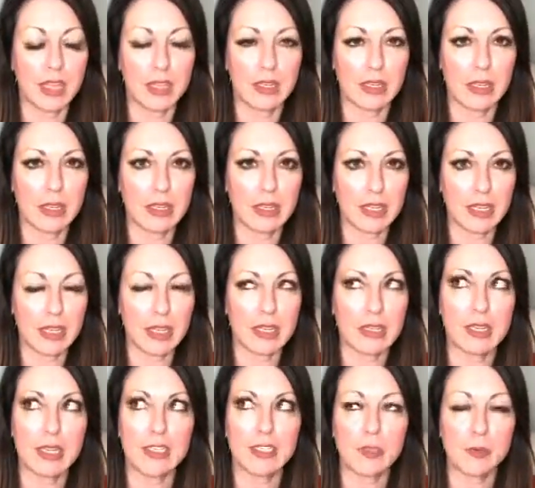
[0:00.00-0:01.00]
it
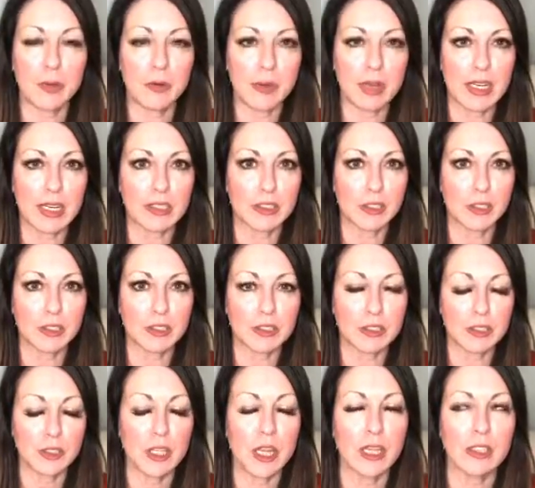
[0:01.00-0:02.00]
needs to be written in
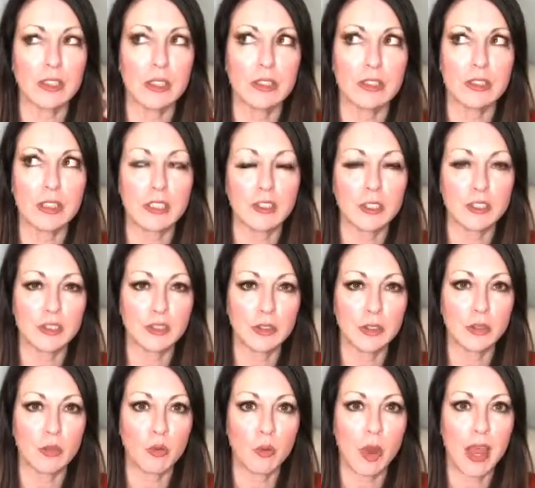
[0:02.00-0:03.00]
such a
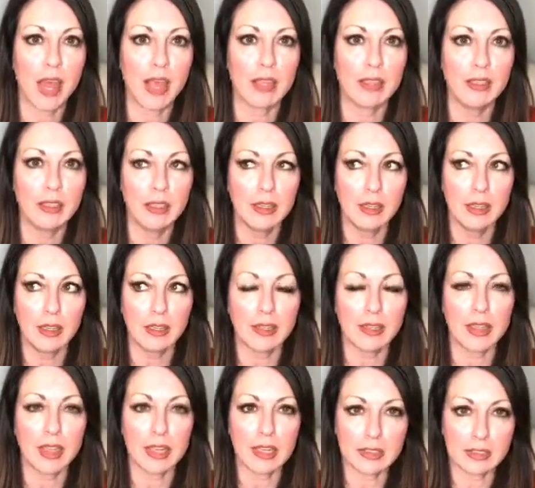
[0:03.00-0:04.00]
certain way
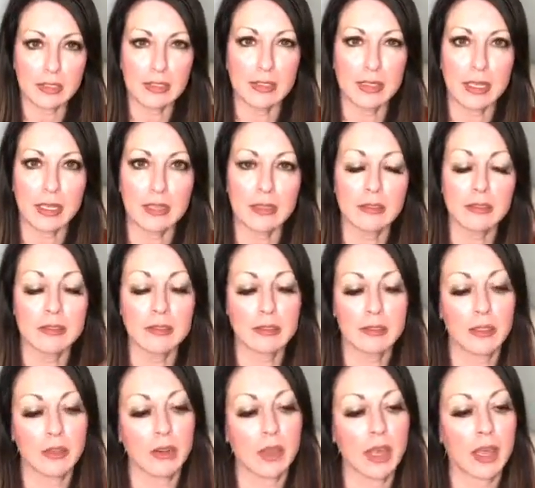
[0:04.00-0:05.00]
that it sticks,
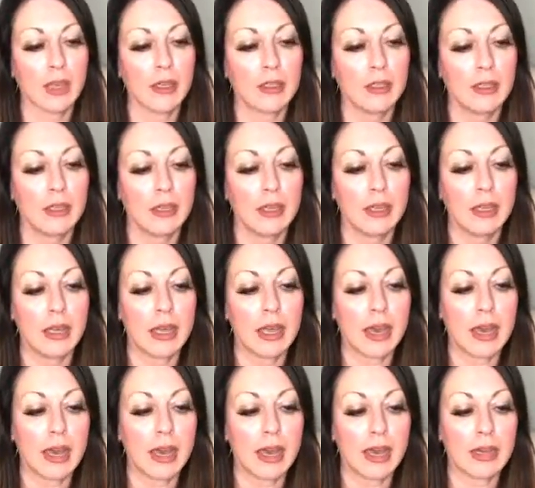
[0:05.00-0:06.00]
okay?
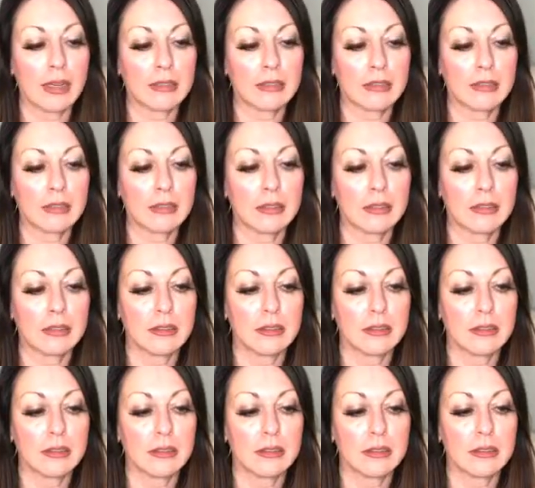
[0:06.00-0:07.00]
And
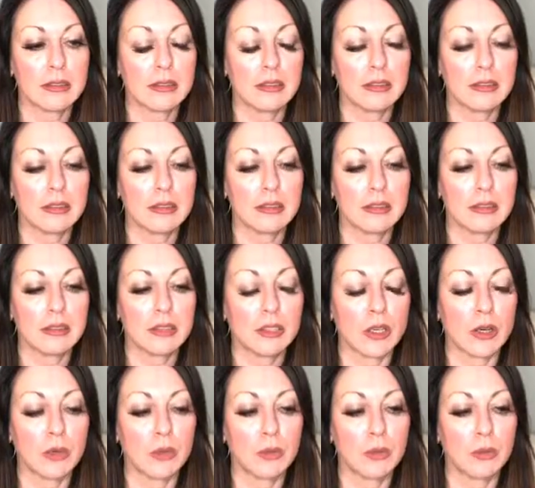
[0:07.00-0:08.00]

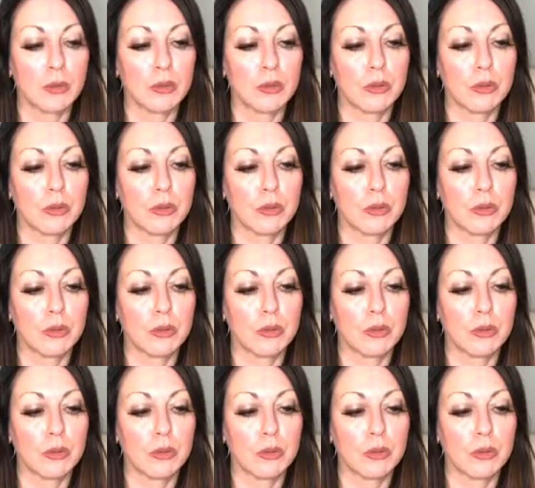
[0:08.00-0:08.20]
so